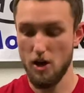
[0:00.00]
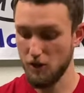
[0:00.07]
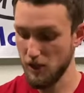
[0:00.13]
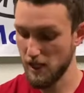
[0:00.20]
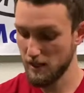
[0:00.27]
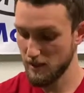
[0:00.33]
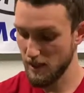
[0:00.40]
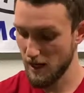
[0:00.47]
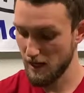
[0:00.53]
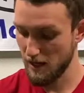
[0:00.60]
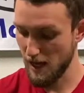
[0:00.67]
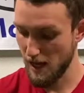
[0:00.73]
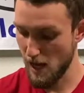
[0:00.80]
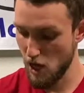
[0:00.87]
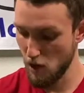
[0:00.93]
the inside of
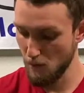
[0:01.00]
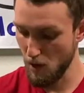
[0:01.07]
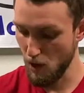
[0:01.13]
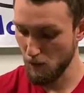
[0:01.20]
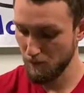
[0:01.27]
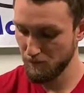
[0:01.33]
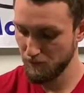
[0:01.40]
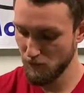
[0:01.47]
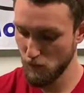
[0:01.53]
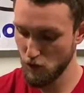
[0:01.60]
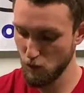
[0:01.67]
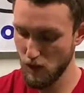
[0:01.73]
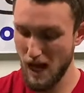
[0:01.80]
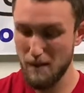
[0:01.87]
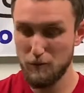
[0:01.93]
that elbow. So
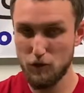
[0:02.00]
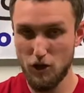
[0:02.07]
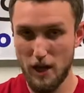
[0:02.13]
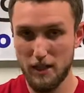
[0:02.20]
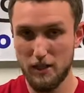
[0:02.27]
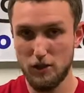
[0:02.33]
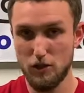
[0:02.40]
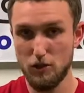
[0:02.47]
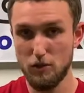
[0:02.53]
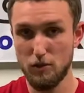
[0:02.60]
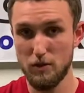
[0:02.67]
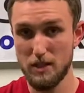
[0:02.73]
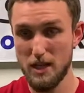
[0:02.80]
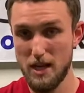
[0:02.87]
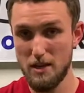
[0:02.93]
what I'm trying to do
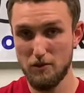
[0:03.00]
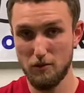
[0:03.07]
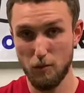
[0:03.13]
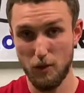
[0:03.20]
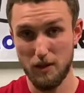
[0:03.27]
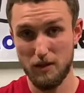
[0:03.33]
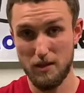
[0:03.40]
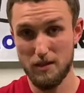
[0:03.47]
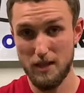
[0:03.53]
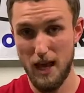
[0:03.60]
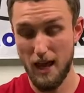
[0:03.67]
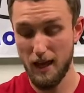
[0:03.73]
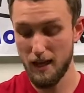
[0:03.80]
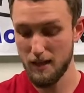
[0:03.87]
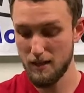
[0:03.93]
is either with this
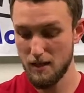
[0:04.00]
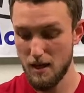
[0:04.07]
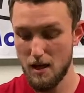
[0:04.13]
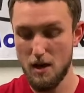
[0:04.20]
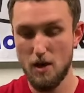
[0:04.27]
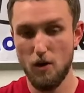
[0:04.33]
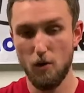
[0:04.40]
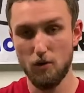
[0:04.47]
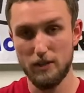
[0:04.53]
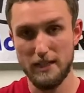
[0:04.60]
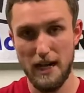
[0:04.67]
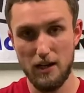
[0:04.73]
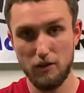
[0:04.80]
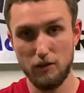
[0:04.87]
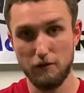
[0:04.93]
hand or
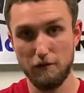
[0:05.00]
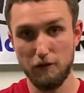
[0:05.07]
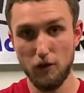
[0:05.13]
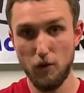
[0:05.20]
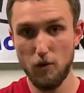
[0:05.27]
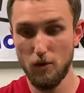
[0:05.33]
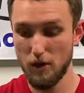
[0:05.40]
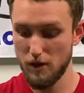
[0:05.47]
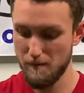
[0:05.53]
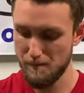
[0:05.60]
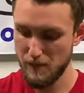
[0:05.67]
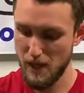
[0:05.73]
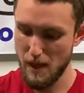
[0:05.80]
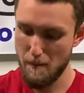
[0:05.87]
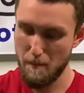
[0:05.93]
down on the floor,
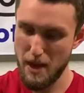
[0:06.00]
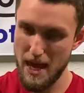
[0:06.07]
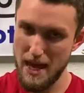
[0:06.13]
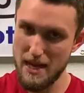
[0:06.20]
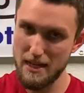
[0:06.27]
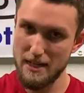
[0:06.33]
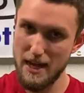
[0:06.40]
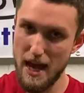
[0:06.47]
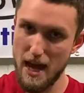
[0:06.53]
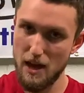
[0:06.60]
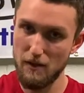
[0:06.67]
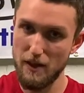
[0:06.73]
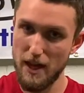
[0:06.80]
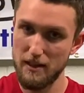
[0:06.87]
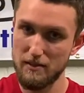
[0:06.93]
pin
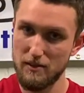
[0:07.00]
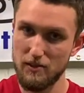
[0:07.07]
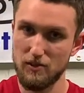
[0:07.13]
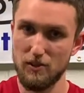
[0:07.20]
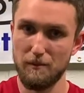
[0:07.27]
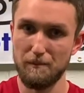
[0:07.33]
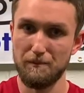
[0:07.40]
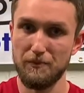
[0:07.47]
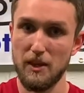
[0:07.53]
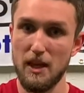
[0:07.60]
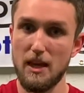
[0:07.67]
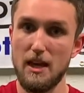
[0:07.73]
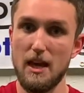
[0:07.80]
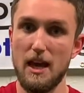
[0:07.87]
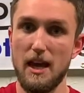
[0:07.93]
down that system
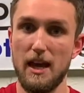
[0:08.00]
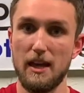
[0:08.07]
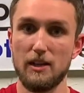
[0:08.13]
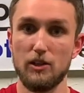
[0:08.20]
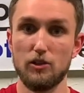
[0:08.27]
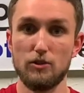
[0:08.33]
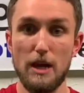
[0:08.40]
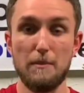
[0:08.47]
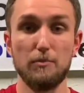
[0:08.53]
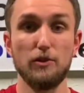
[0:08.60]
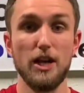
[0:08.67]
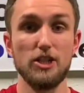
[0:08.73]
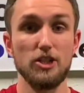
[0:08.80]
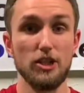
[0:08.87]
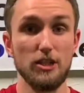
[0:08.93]
and create
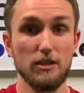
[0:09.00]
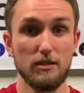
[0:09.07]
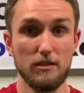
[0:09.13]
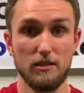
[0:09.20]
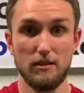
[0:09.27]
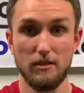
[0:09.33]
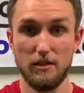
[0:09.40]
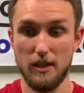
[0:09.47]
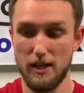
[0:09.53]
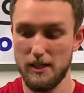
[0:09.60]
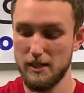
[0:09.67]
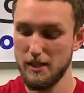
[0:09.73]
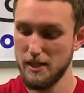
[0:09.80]
pressure, okay?